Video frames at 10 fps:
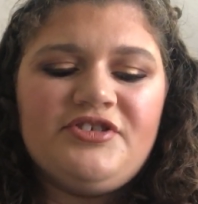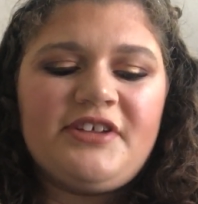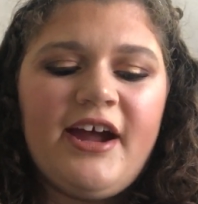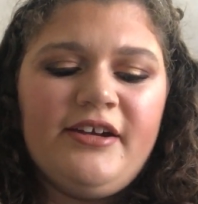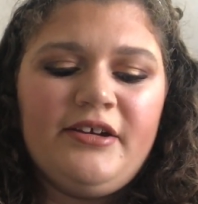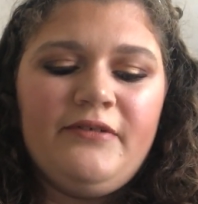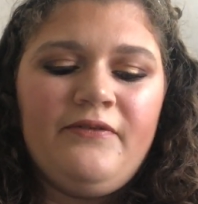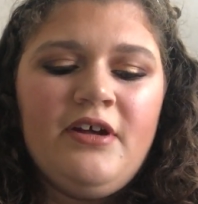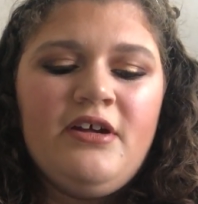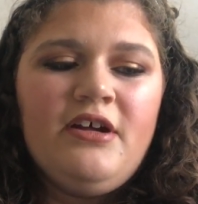It's kind
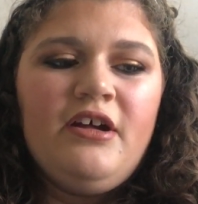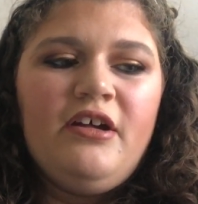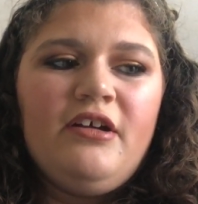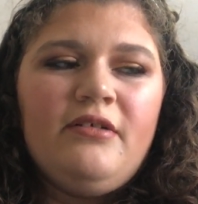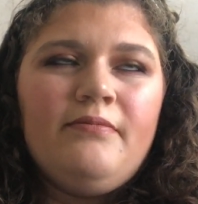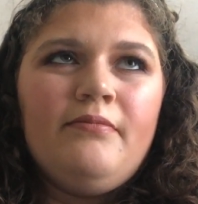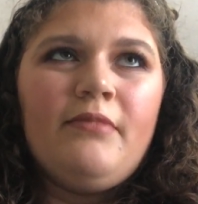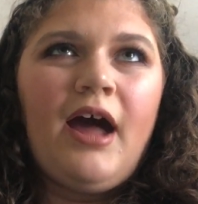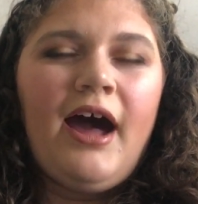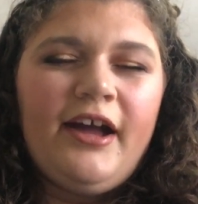of
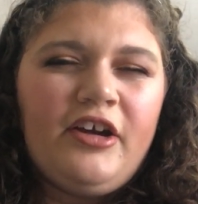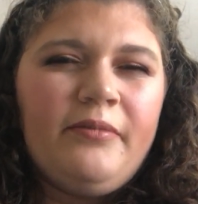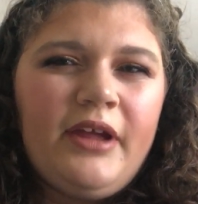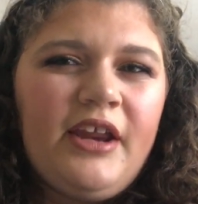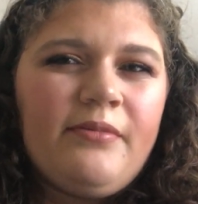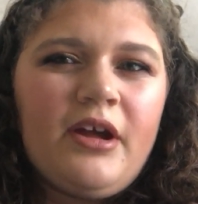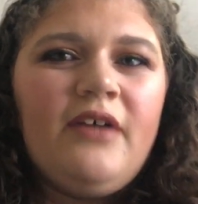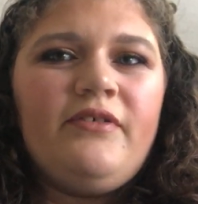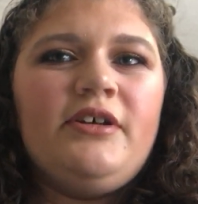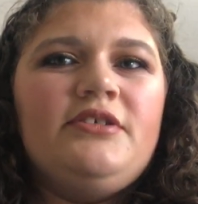higher medium
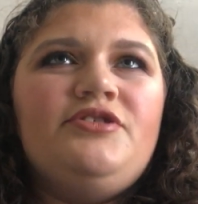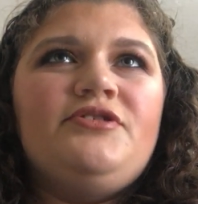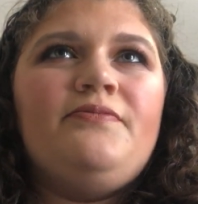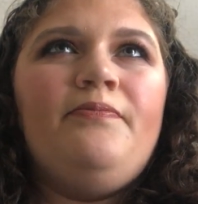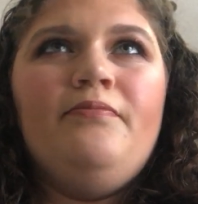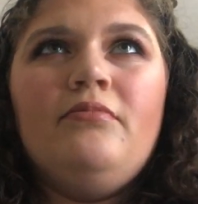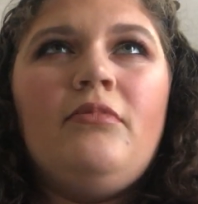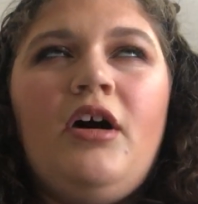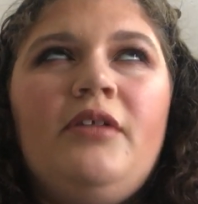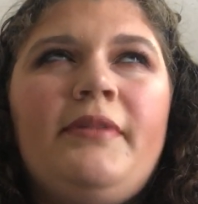coverage
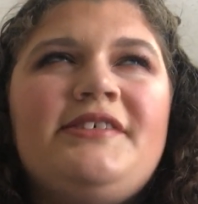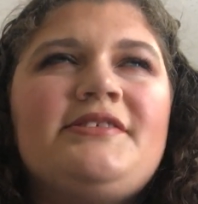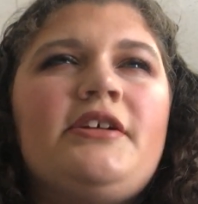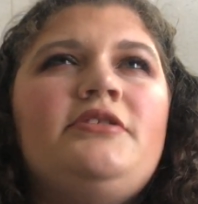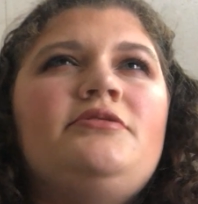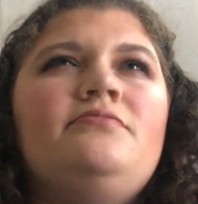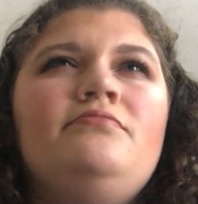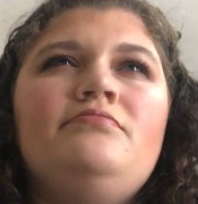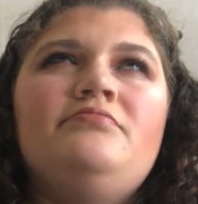on my skin.